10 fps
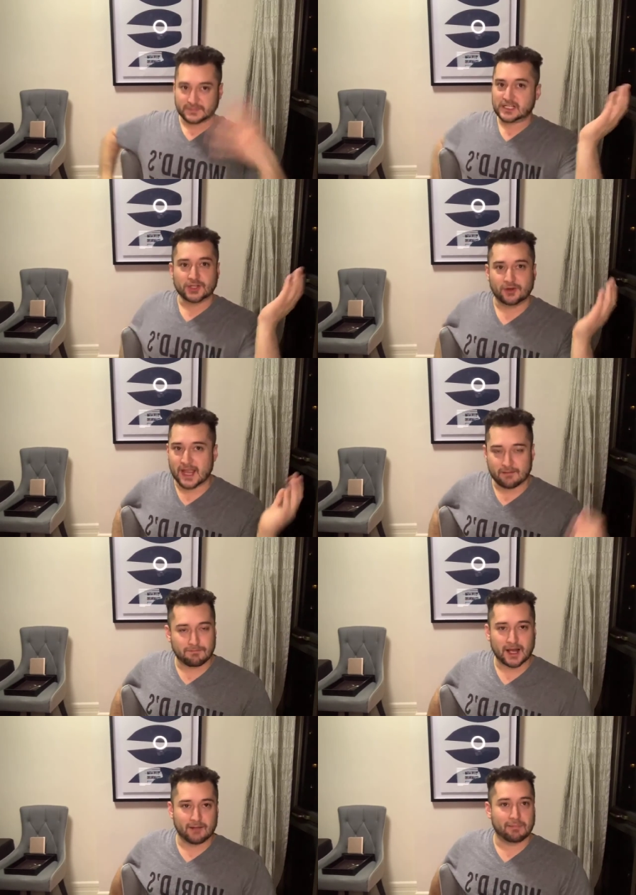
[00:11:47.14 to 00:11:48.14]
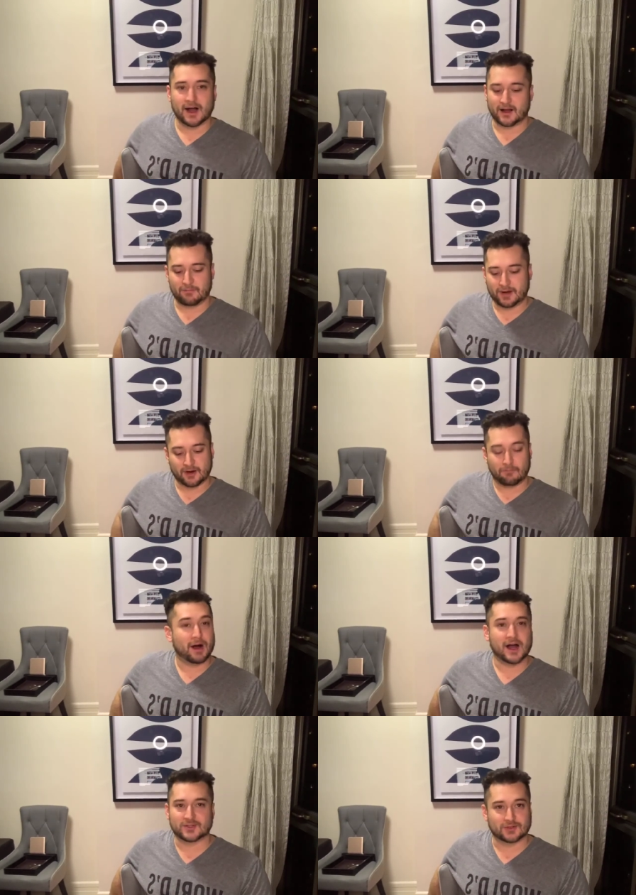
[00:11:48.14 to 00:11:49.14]
You can't buy a, bo- a pair of
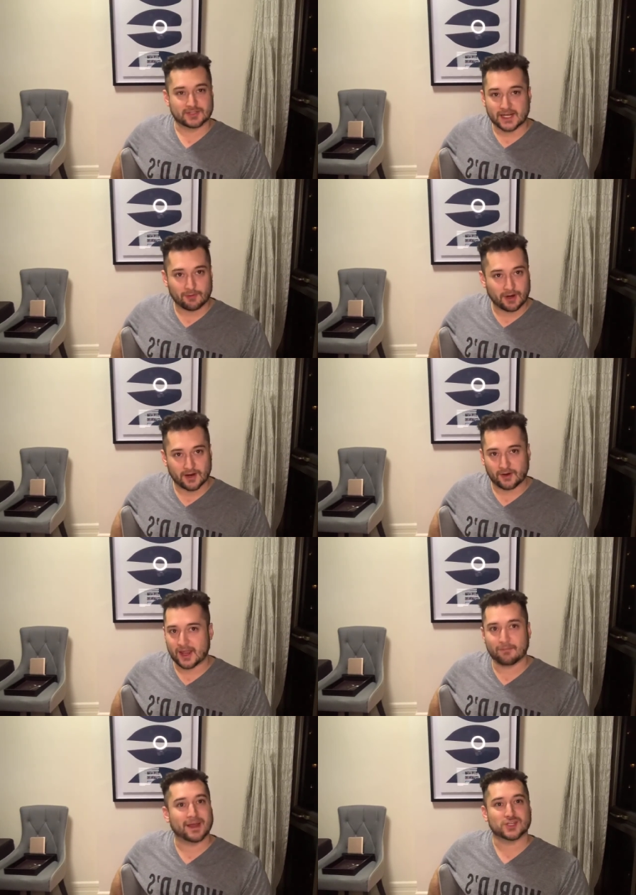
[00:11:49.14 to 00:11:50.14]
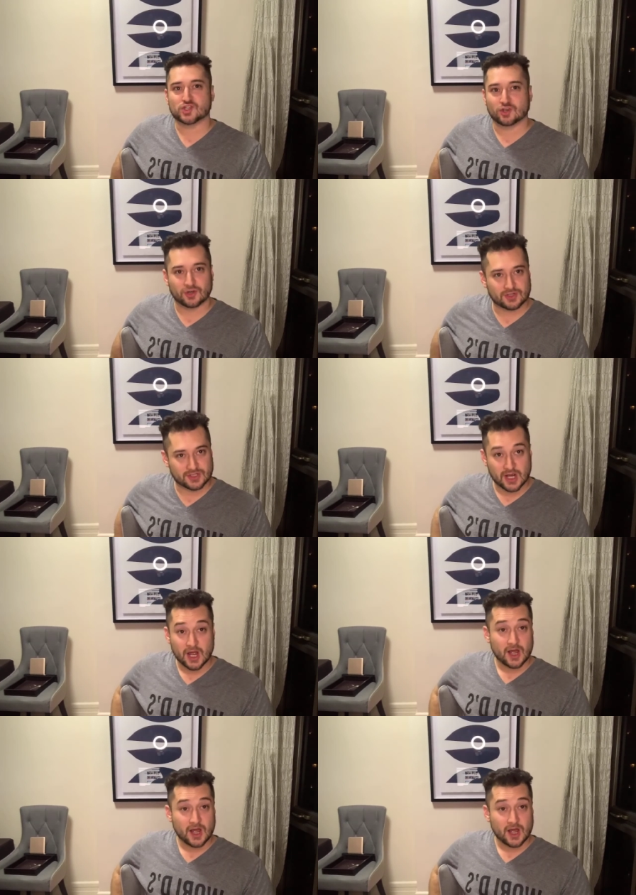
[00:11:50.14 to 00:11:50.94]
boxers anywhere. You can't buy shirts.